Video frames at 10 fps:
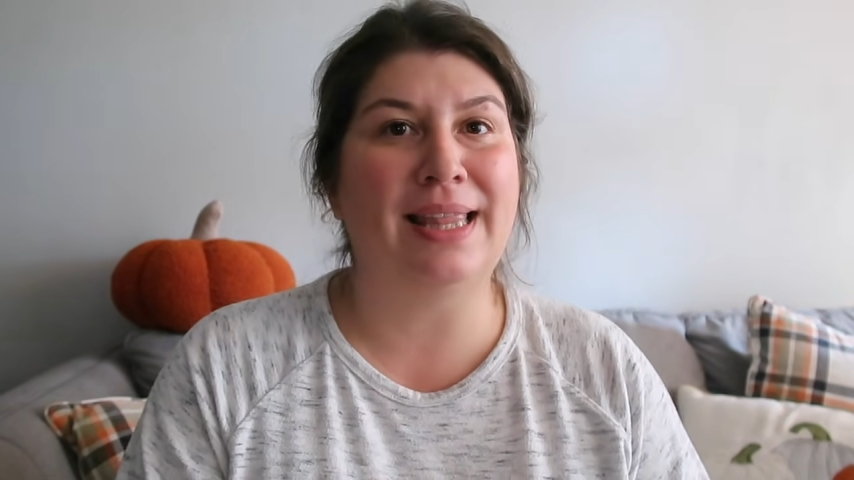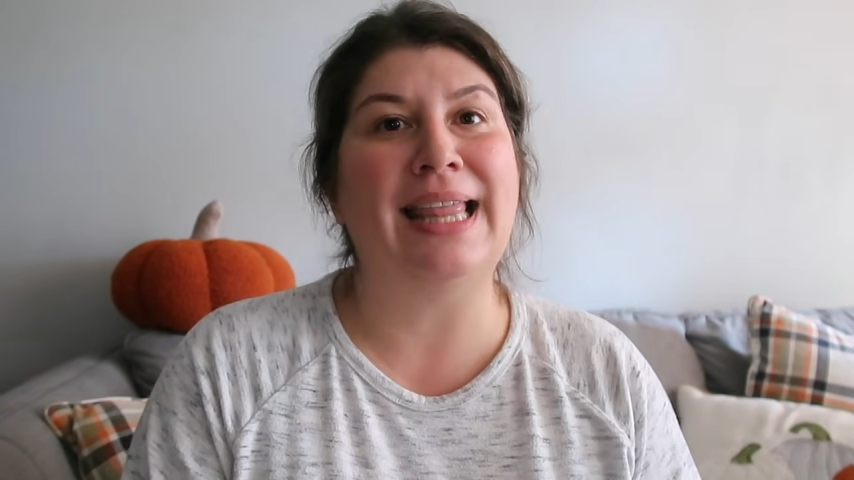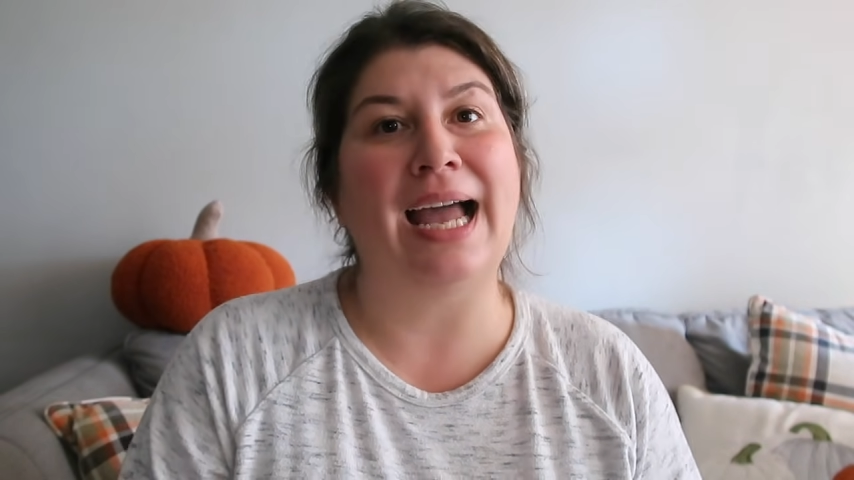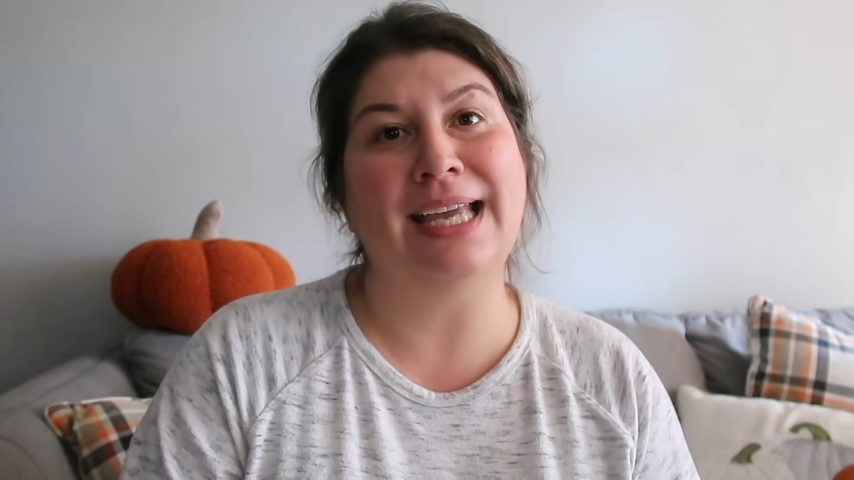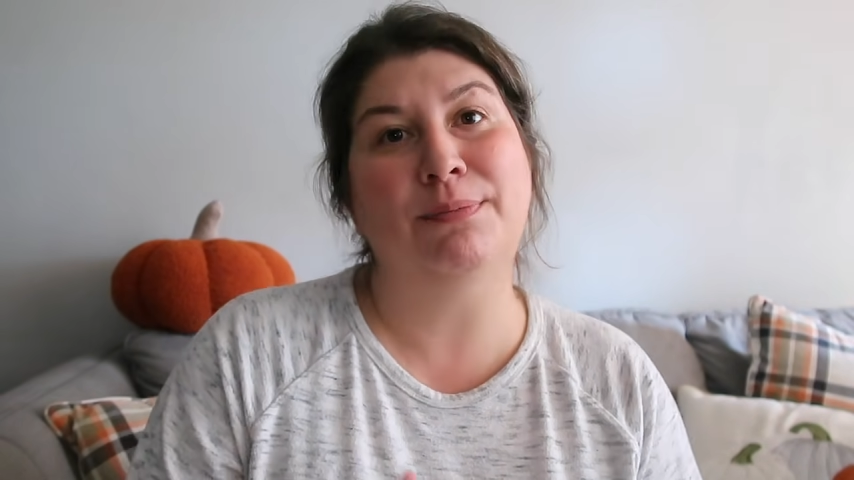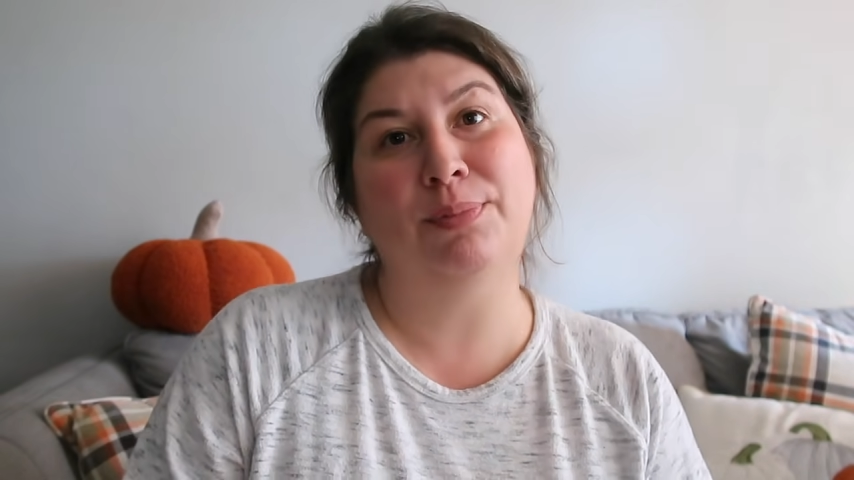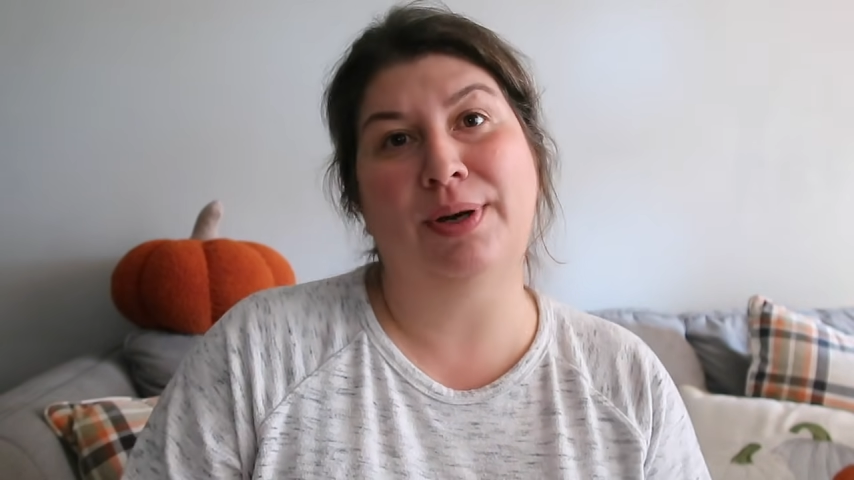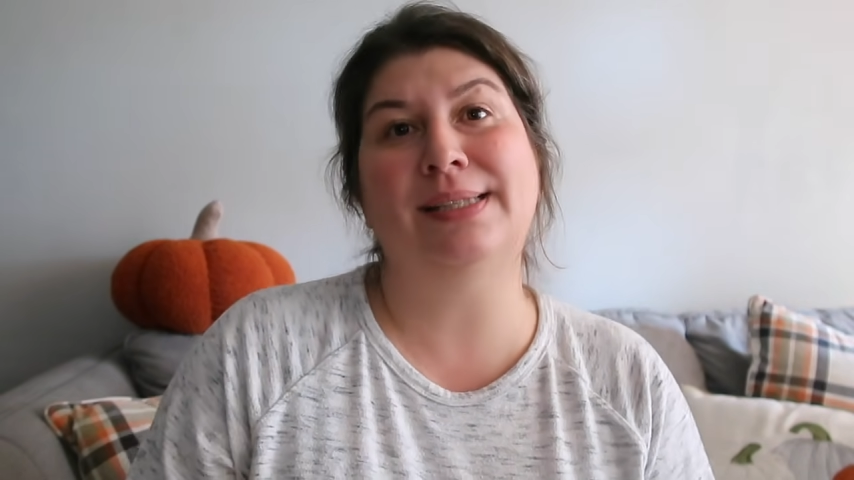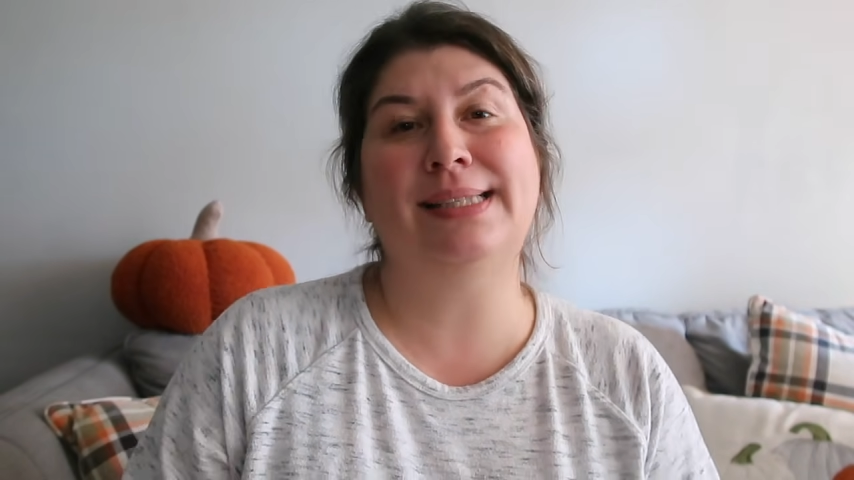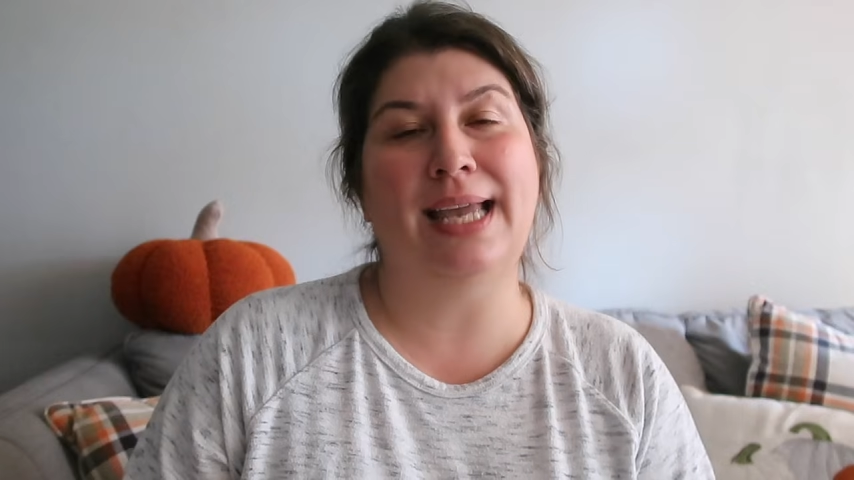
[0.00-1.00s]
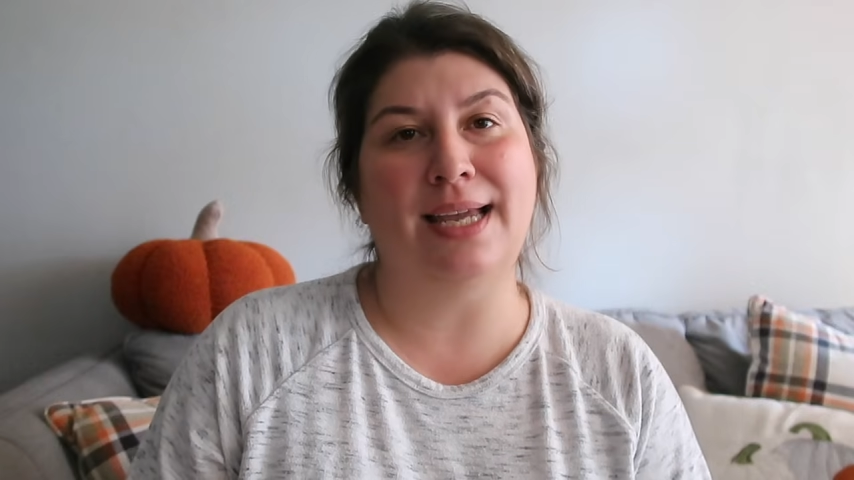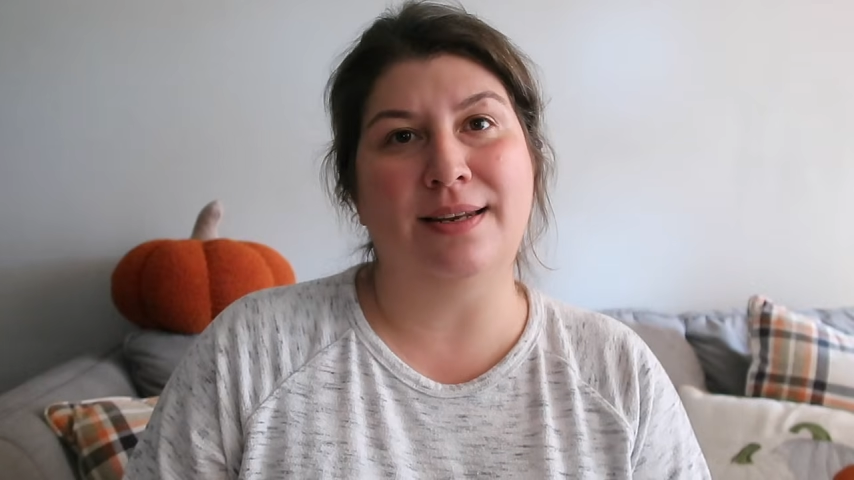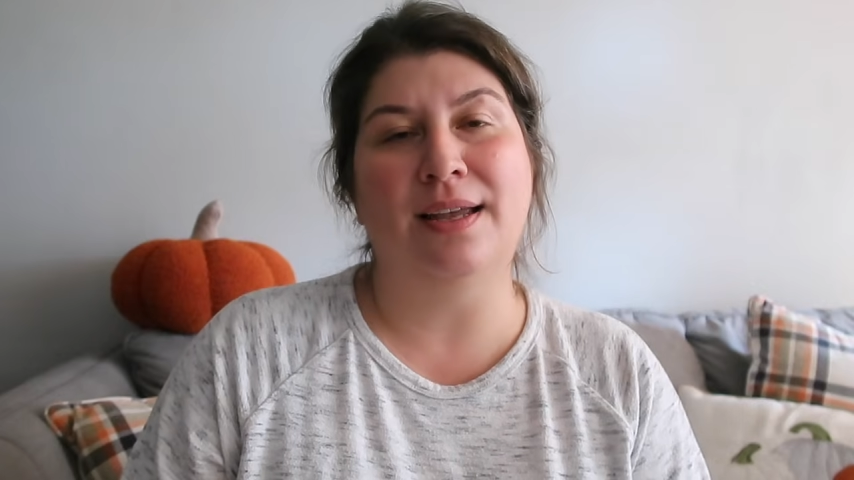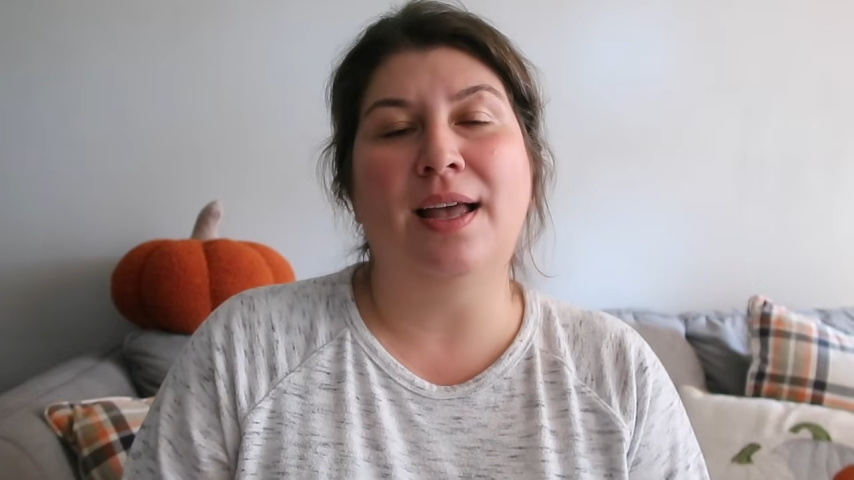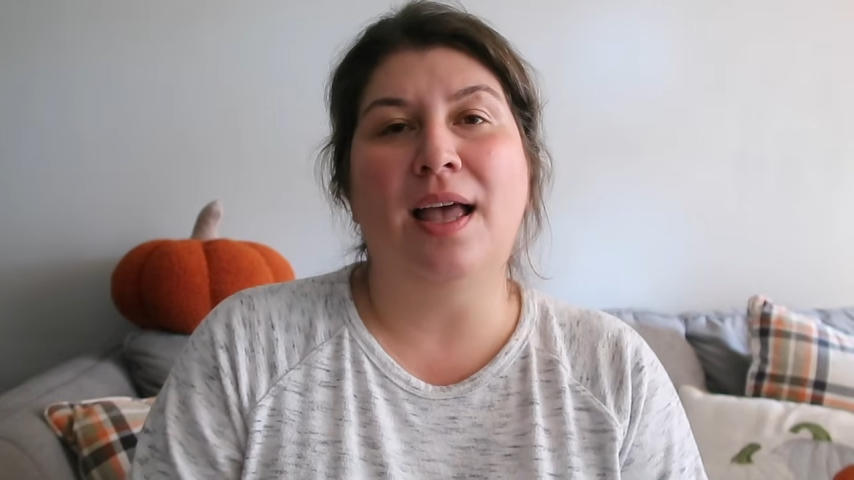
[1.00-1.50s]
that can put us in.